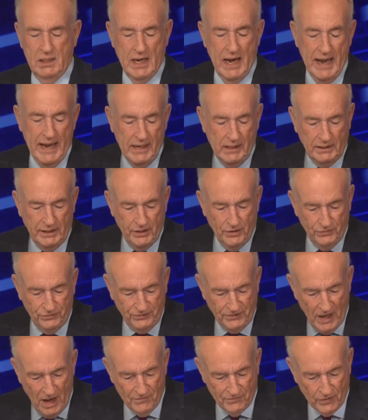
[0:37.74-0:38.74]
Now, Haley
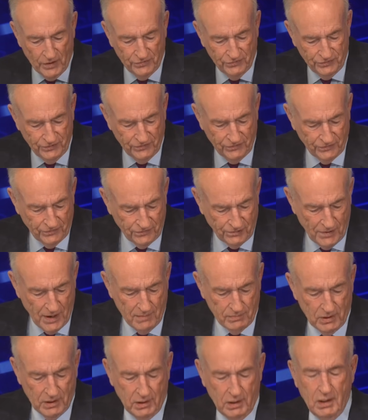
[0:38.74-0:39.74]
herself runs into
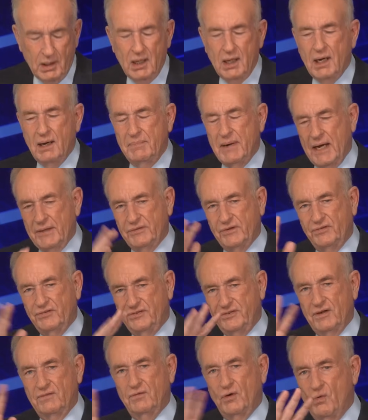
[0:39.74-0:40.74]
trouble about the
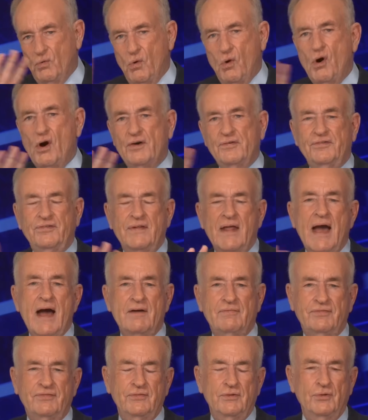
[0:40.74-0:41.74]
Civil War
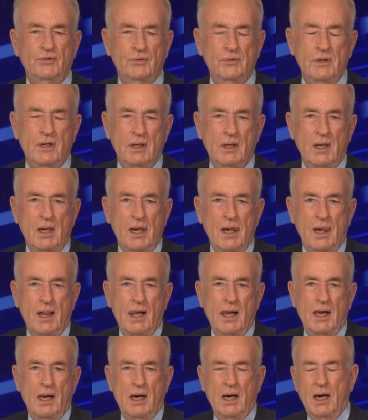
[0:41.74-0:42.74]
snafu,
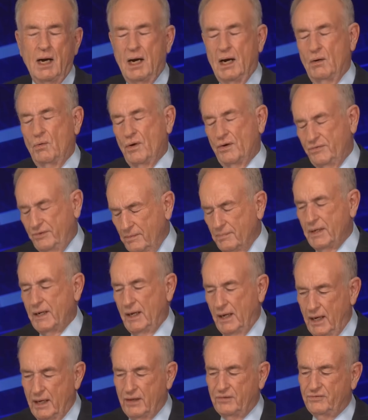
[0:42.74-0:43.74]
uh, where
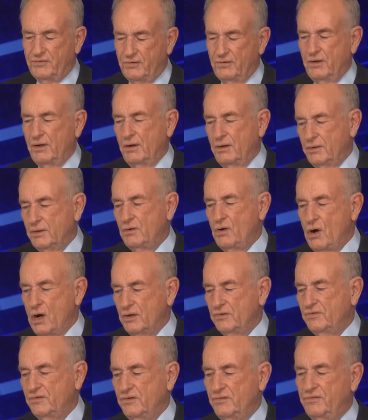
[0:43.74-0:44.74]
somebody asked her, you know, the
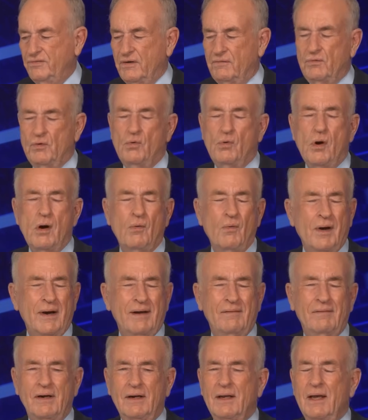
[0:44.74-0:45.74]
cause of the Civil War,
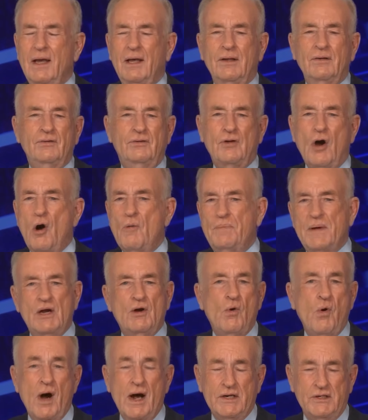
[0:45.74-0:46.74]
whatever. Dopey
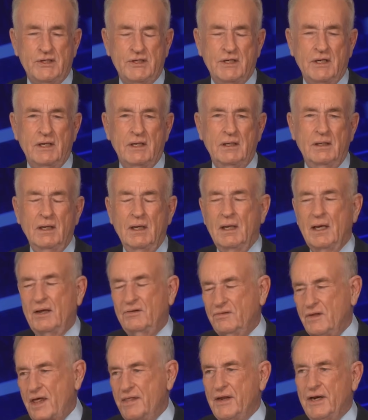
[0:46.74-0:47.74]
question
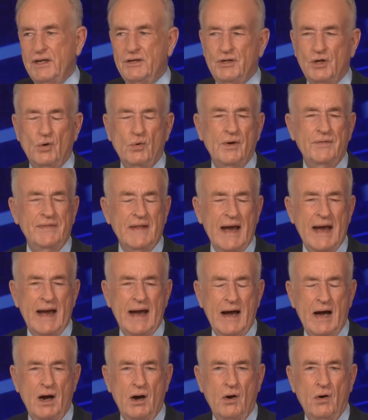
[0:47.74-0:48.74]
has nothing to do with
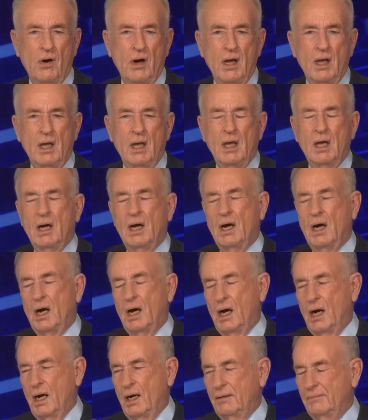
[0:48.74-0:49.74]
now.
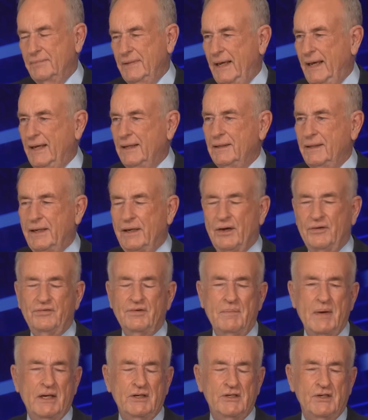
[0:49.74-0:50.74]
Um, Haley
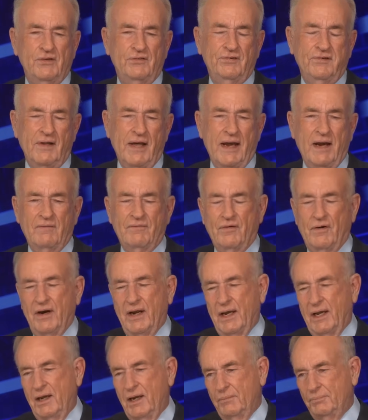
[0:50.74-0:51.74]
doesn't mention
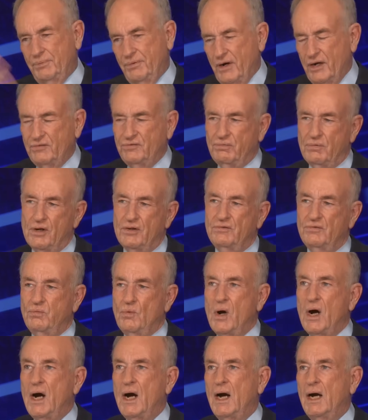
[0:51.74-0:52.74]
slavery. Press runs
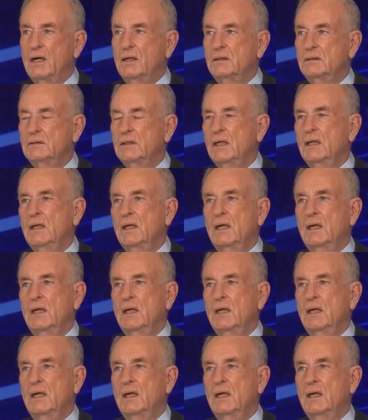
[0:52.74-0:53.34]
wild.